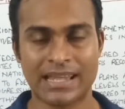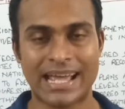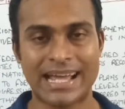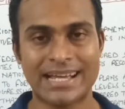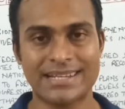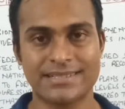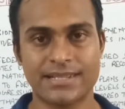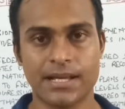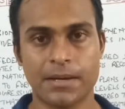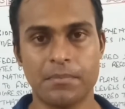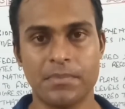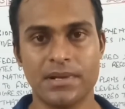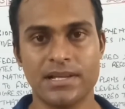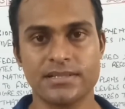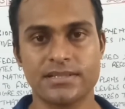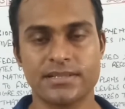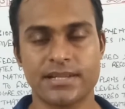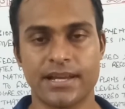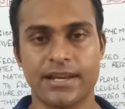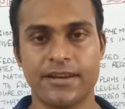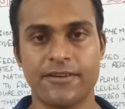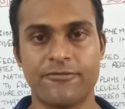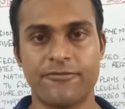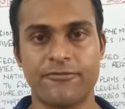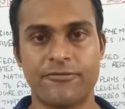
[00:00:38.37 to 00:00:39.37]
Established
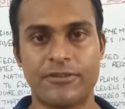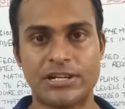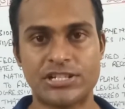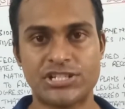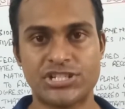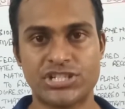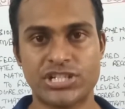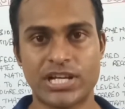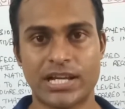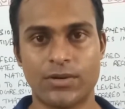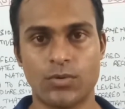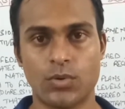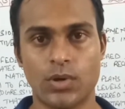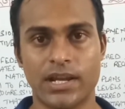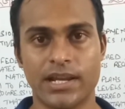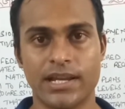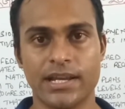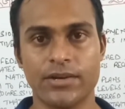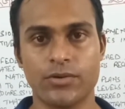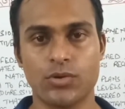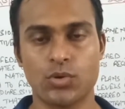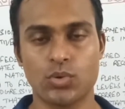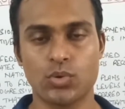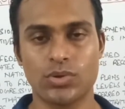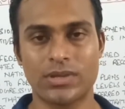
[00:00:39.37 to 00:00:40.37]
in 1st
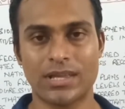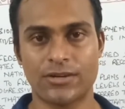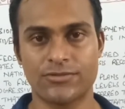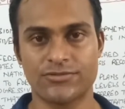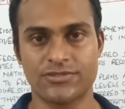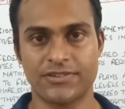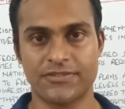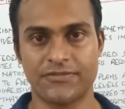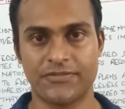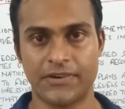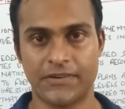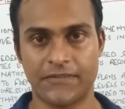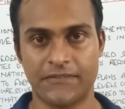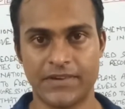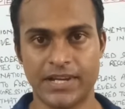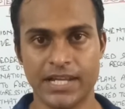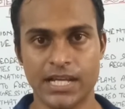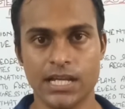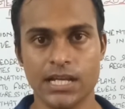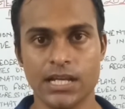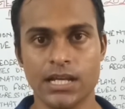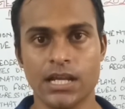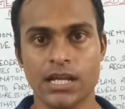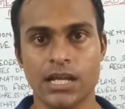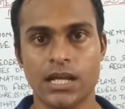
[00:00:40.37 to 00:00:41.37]
January
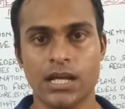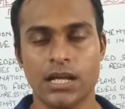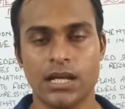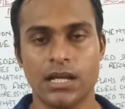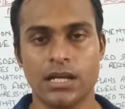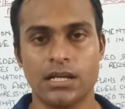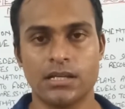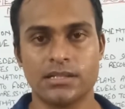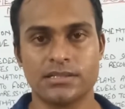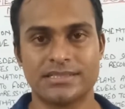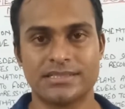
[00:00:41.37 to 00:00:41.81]
2015,